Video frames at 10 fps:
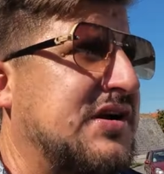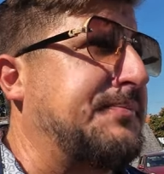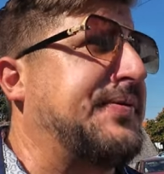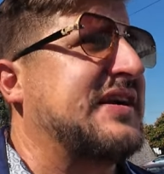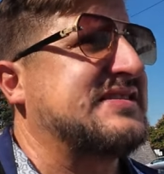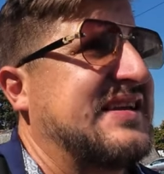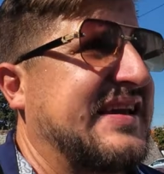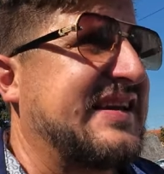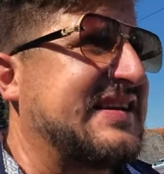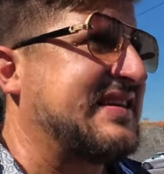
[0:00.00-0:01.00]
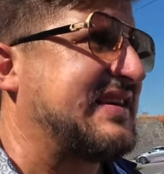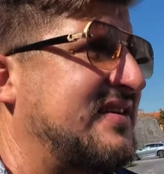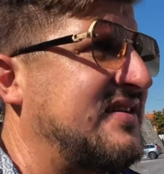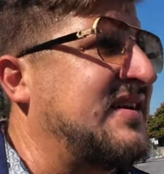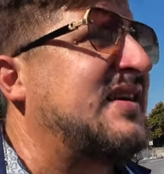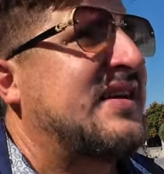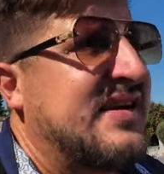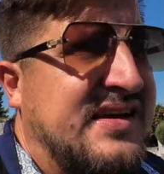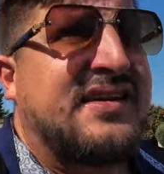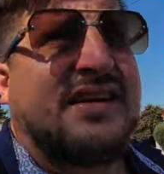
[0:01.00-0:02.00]
compared to like Italy
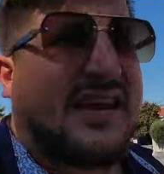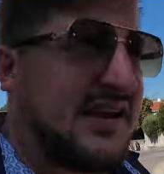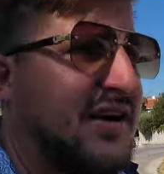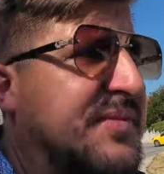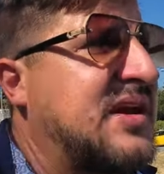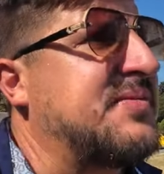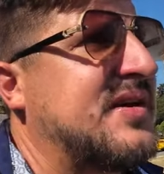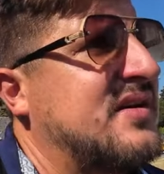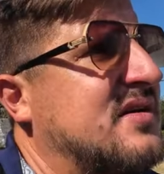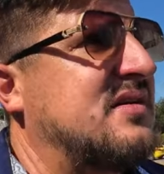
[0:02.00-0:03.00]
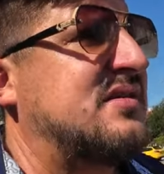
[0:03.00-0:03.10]
here maybe